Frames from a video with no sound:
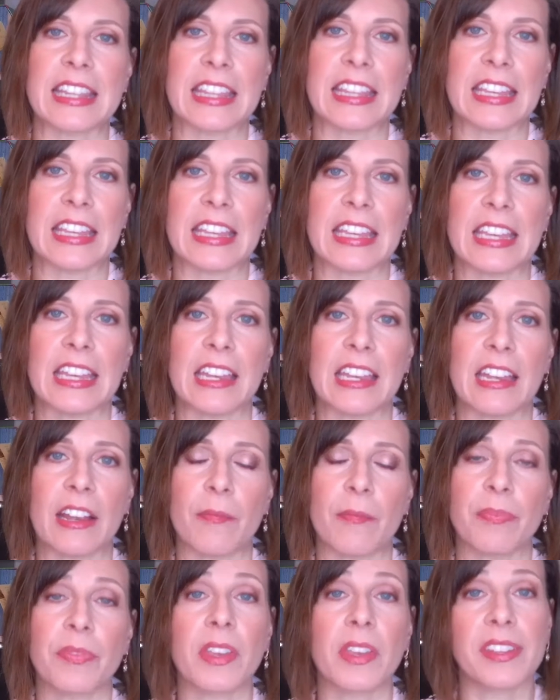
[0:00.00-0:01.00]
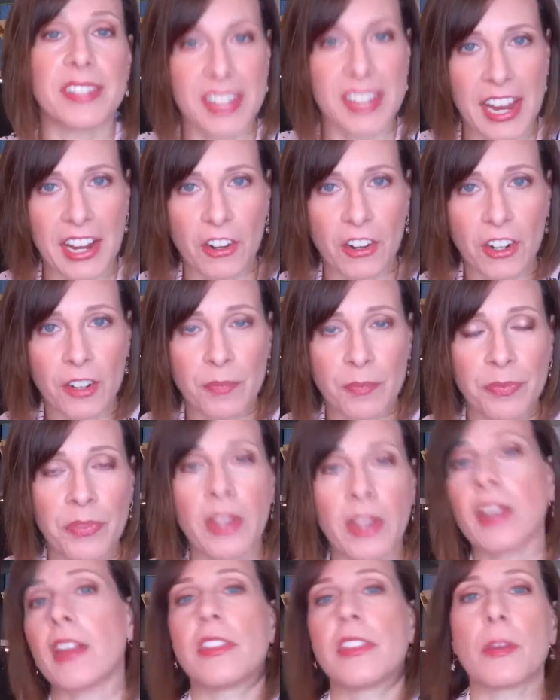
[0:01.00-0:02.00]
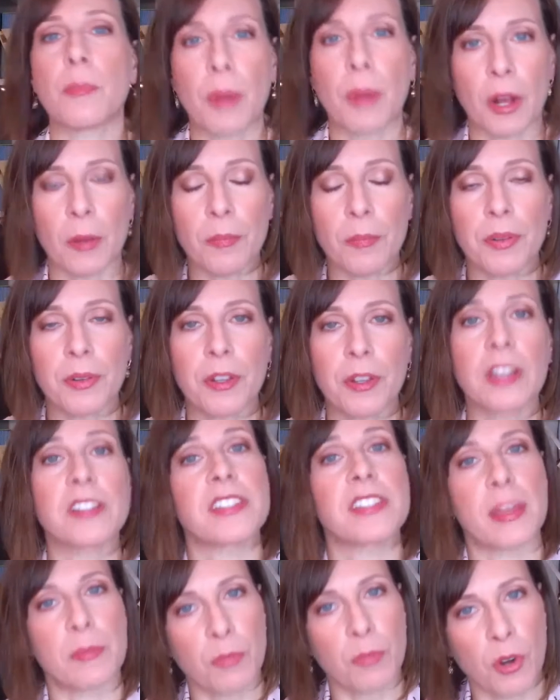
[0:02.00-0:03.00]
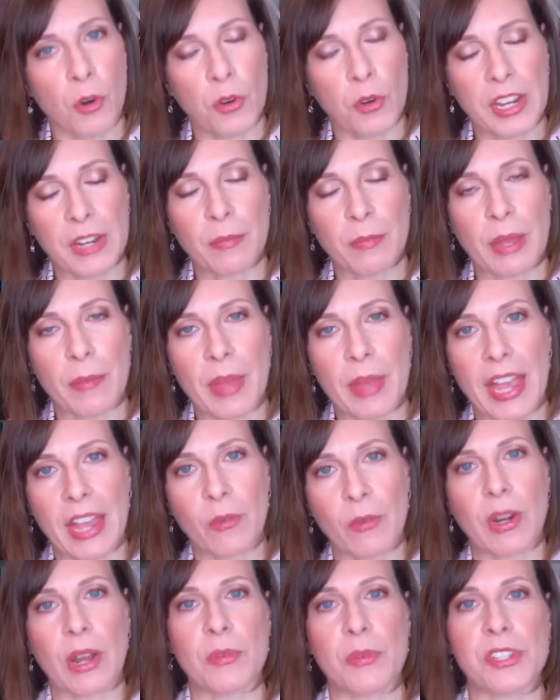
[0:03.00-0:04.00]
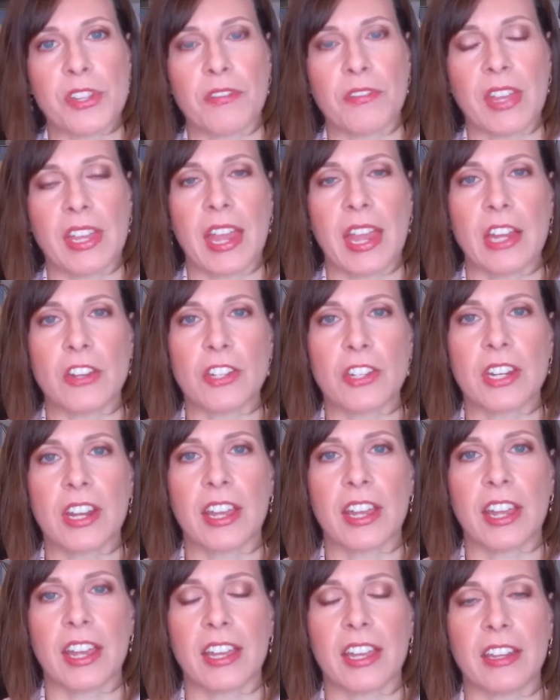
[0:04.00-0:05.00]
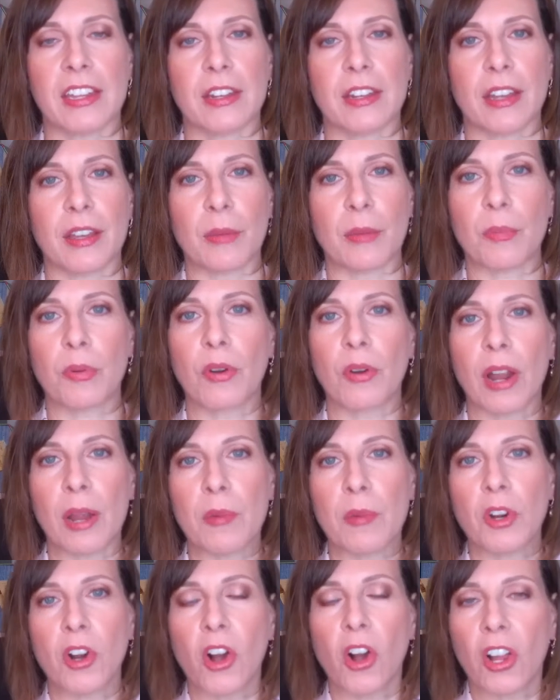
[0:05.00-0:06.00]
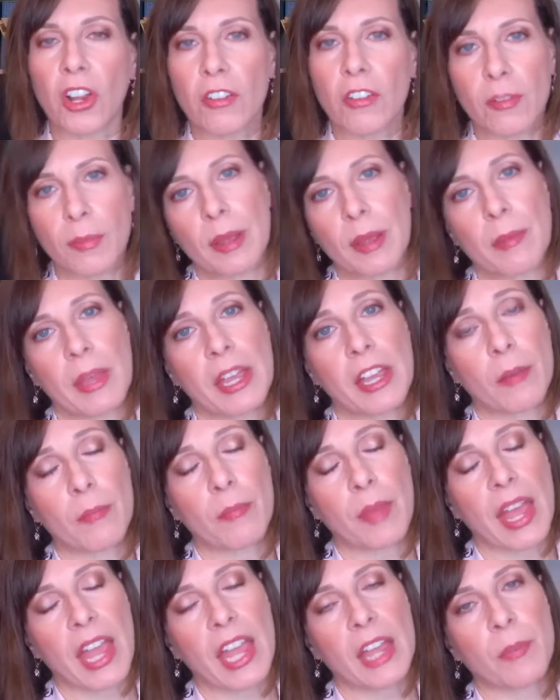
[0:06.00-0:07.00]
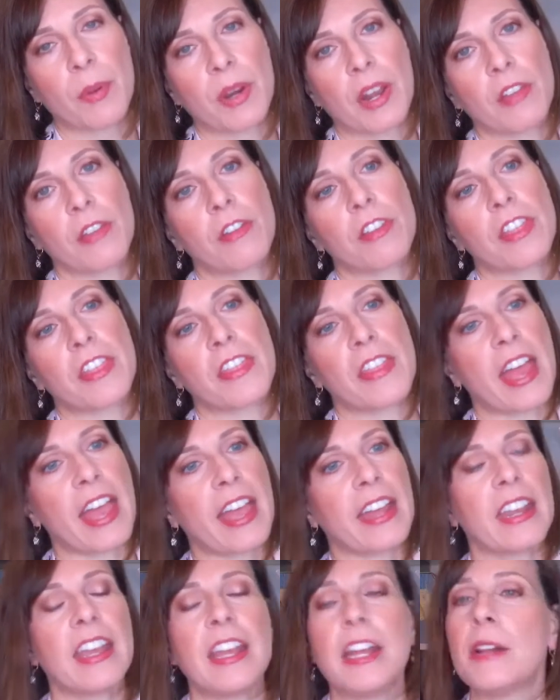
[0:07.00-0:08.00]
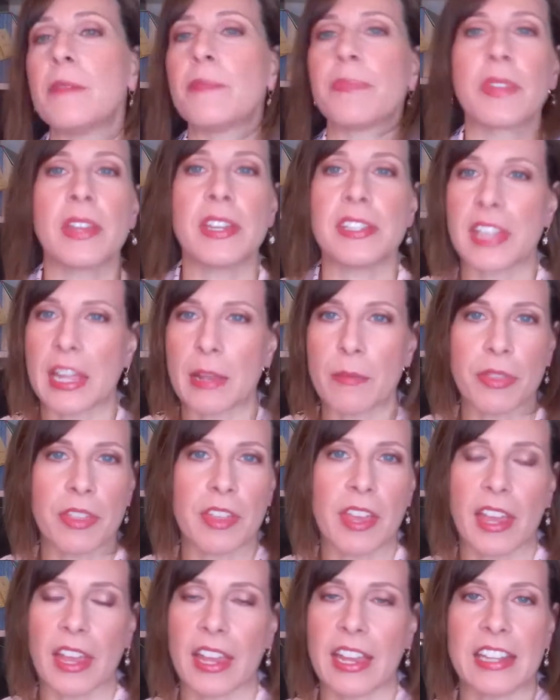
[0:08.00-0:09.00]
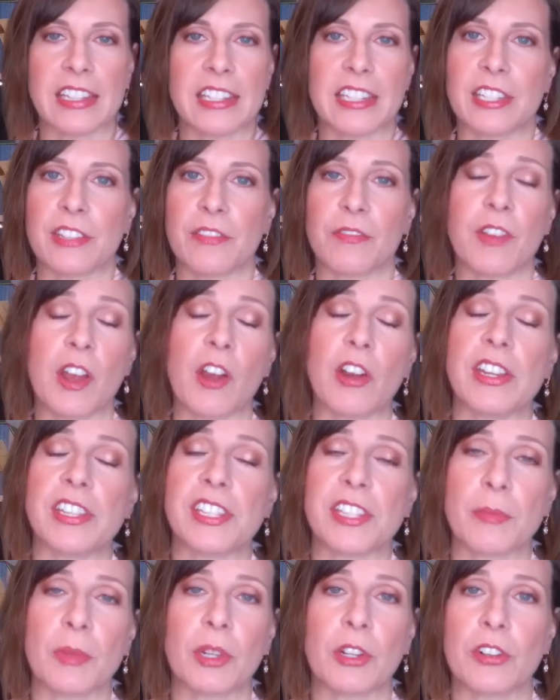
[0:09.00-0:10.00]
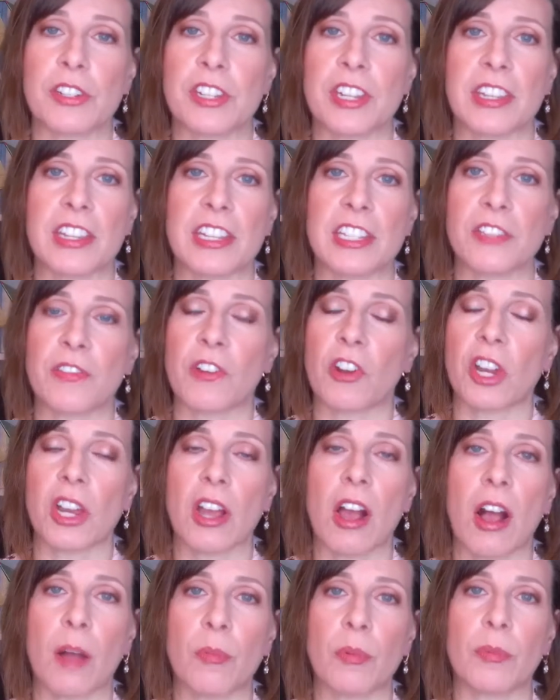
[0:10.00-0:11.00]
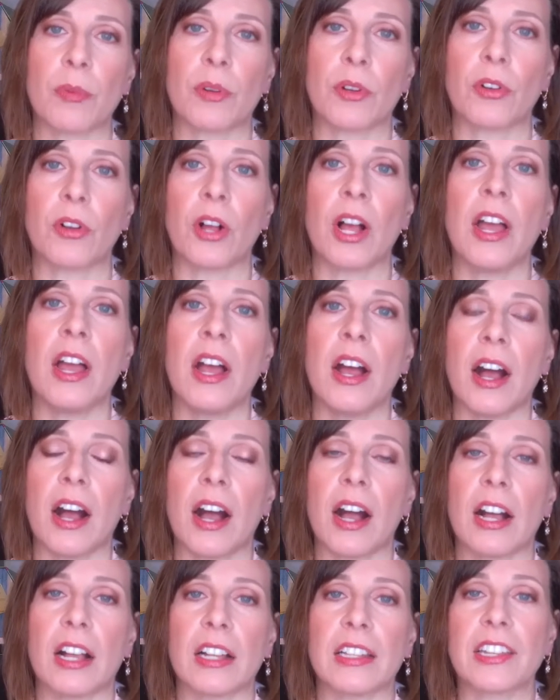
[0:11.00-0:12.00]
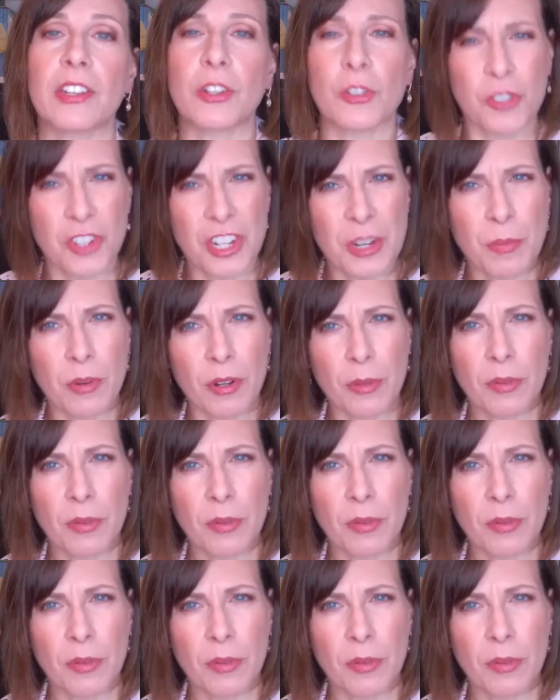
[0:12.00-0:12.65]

the container and the pump because that broke in my bag when I was on vacation. I had uh, primer all over my makeup bag. But other than that, same thing. It's very similar to this, very comparable, uh, a little cheaper